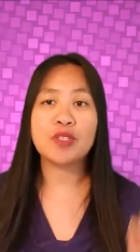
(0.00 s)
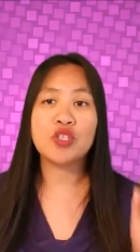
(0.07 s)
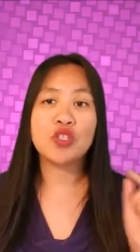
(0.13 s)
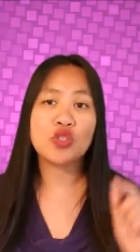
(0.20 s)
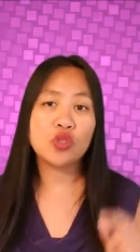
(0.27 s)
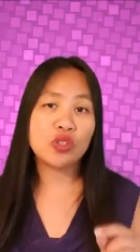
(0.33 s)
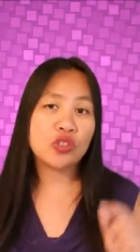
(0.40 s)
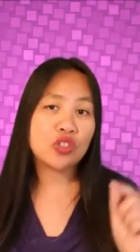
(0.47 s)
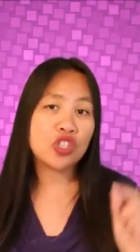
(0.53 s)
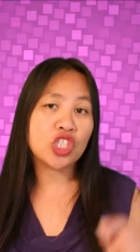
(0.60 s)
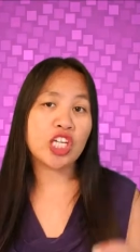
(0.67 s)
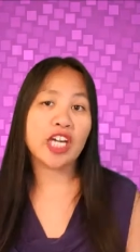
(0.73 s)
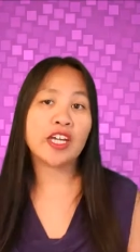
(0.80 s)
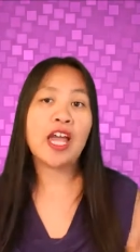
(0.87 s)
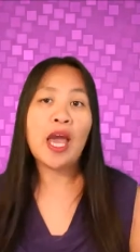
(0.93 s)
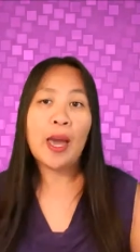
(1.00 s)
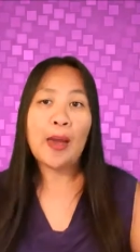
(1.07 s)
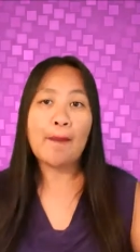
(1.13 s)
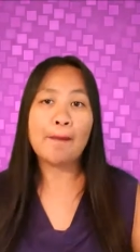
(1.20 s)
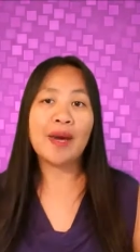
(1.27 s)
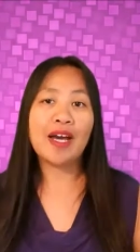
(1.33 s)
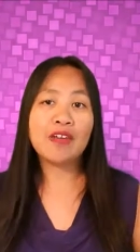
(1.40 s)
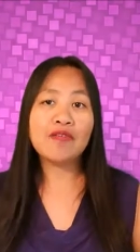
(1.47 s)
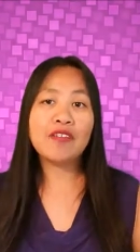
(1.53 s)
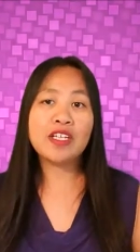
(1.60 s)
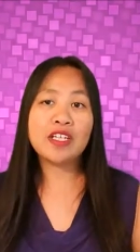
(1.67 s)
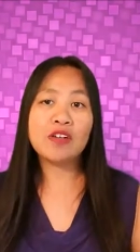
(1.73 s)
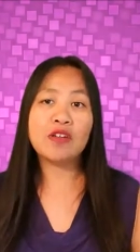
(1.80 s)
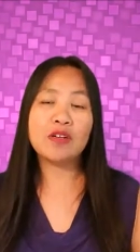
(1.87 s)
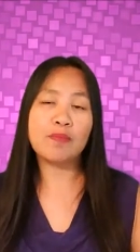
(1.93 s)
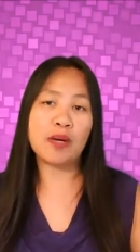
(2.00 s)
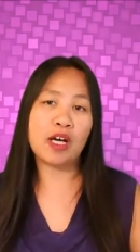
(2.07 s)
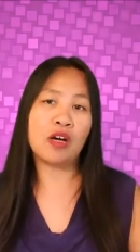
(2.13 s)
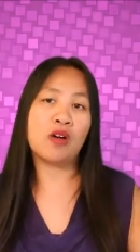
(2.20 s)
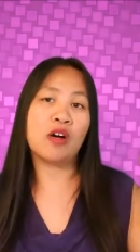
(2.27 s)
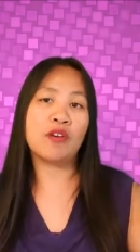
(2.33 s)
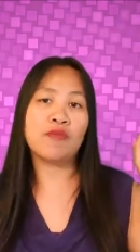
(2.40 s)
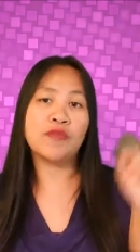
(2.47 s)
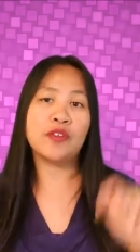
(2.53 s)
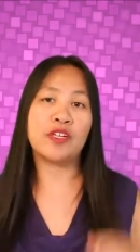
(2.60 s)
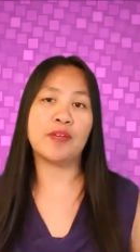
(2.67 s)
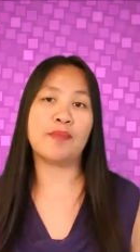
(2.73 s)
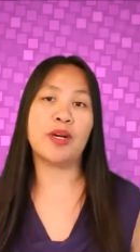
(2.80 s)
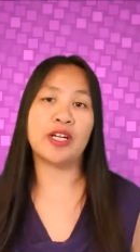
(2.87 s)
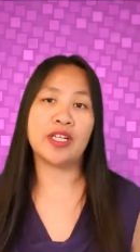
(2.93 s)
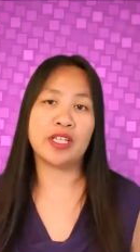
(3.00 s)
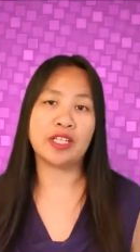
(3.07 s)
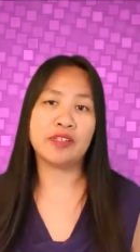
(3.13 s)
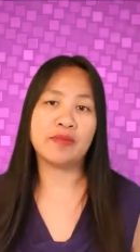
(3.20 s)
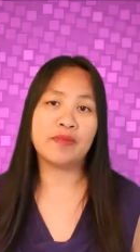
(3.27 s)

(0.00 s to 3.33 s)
be sure to check my video about affiliate marketing.